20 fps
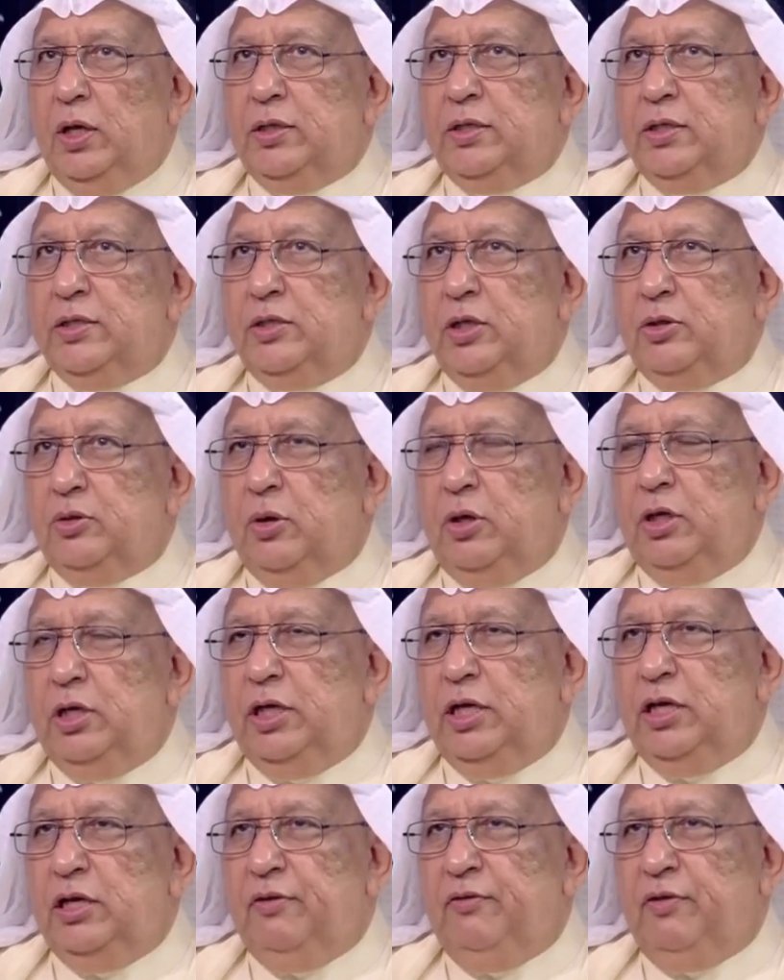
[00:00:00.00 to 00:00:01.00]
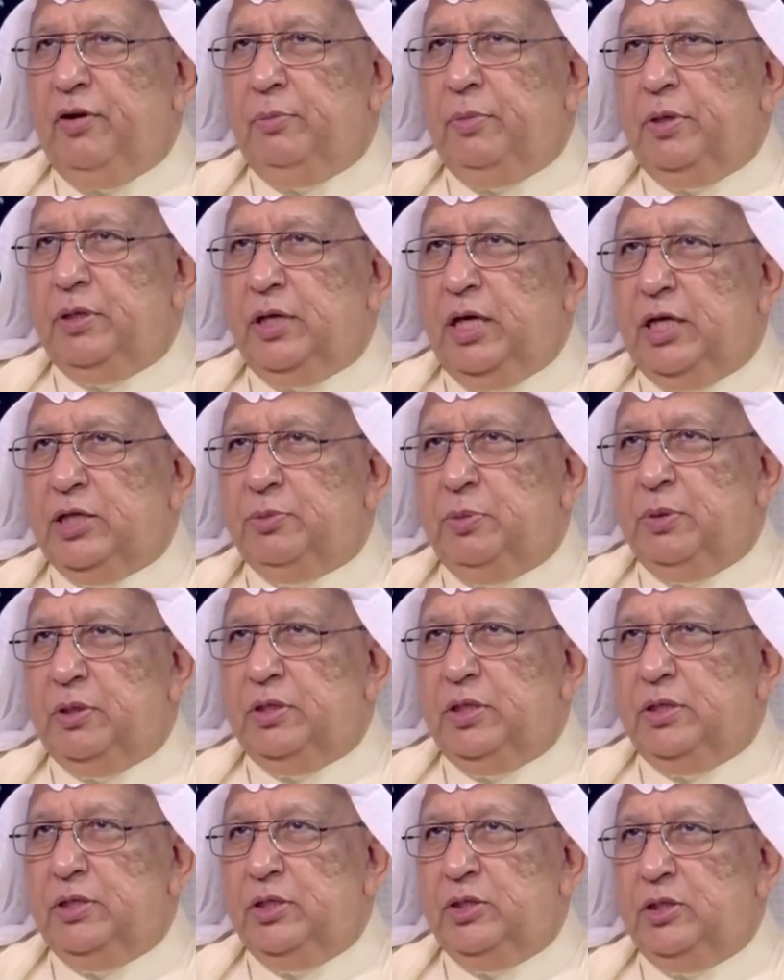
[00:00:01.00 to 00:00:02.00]
is not only e-government aspect.
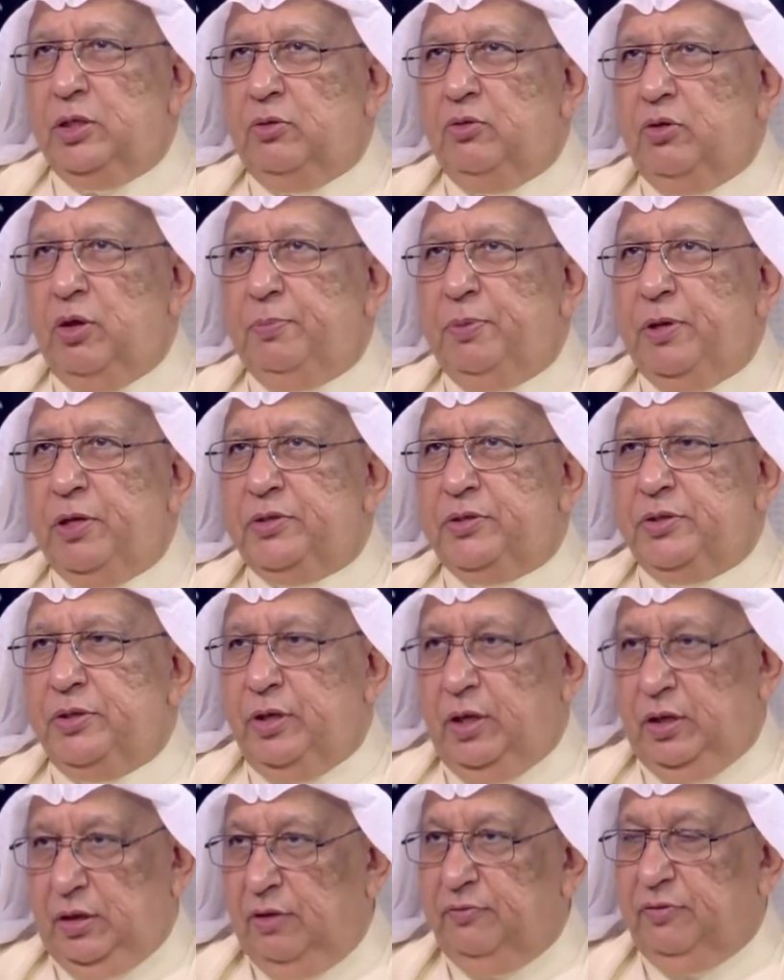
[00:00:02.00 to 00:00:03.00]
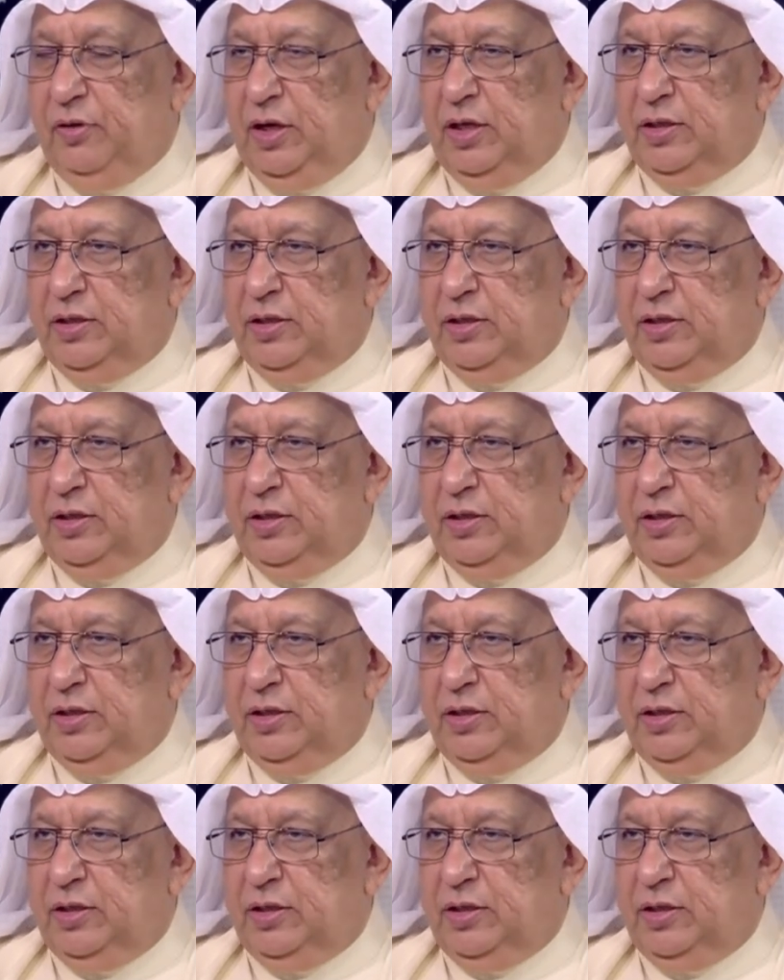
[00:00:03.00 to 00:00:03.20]
It is on the personal level,